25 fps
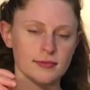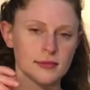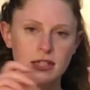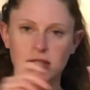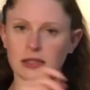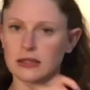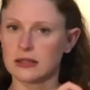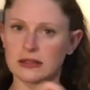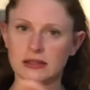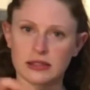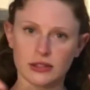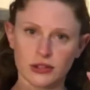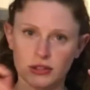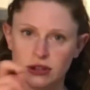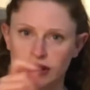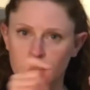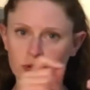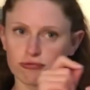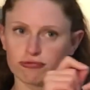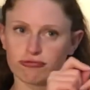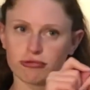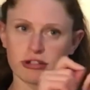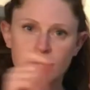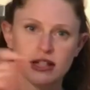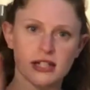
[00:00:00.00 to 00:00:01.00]
clearly
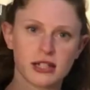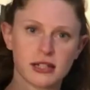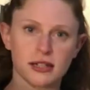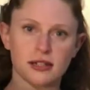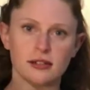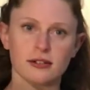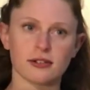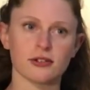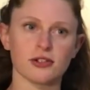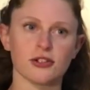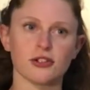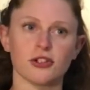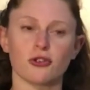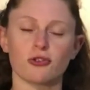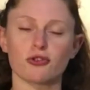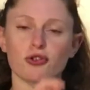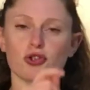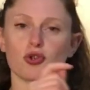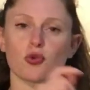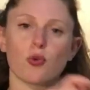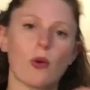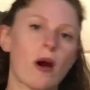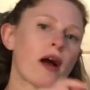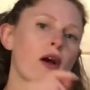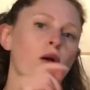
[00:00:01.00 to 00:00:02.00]
written,
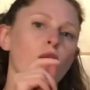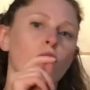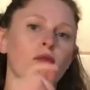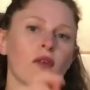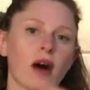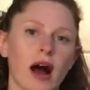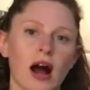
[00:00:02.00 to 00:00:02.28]
12